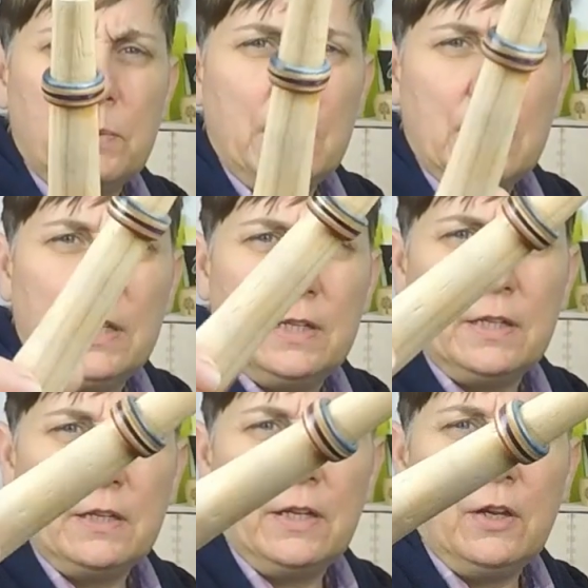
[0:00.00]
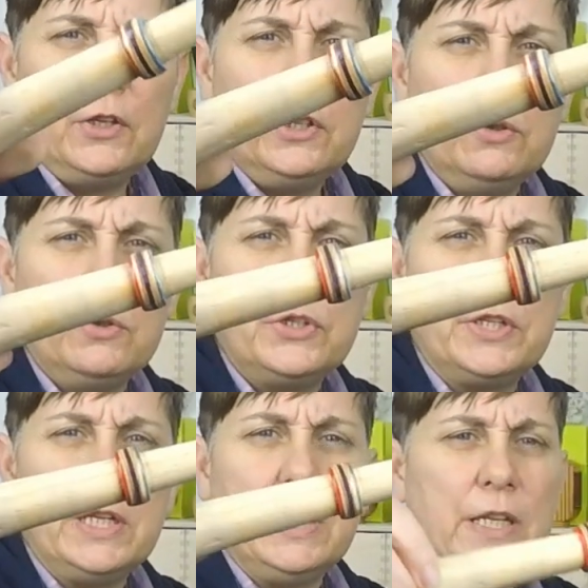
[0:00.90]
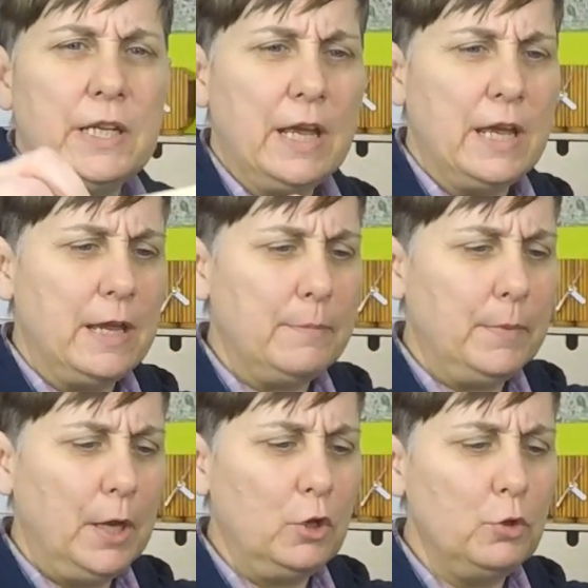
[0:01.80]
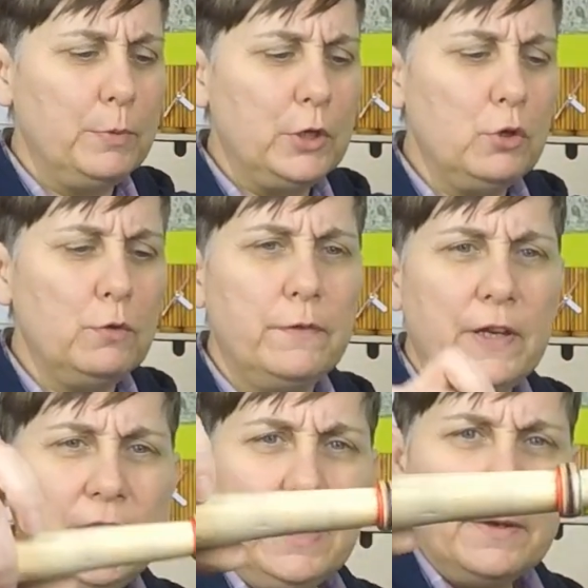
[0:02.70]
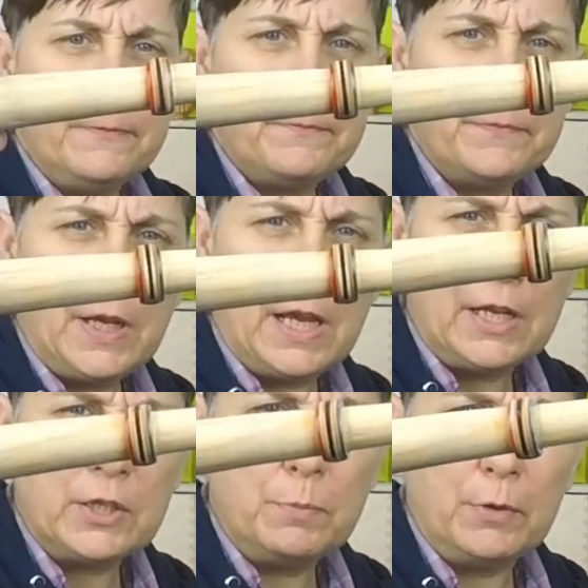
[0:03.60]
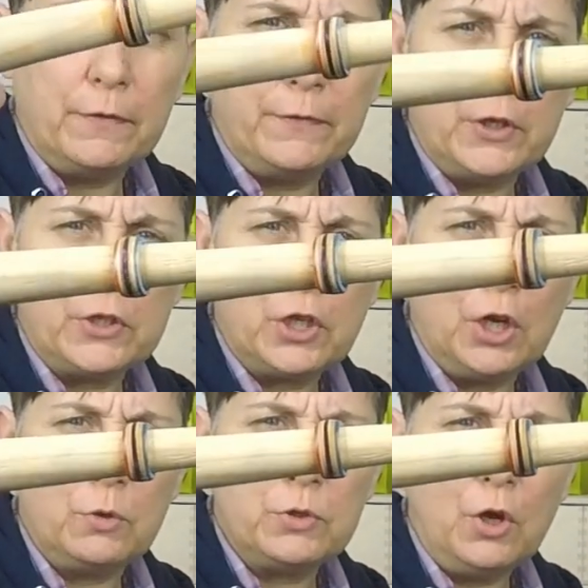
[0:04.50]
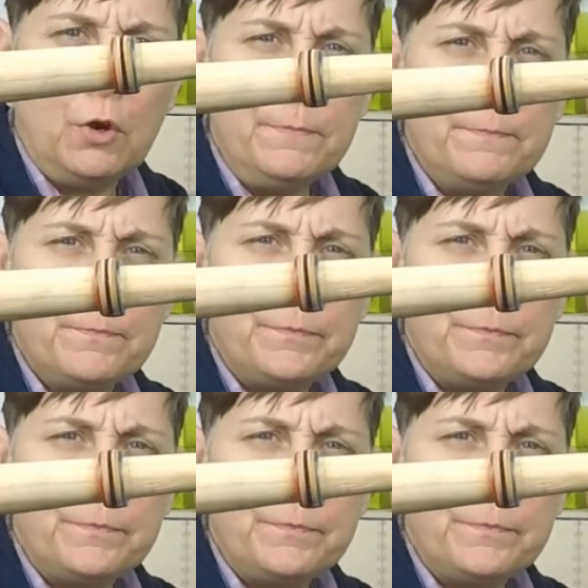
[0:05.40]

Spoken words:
week, did I? I used the Illuma UV and put the first coat on,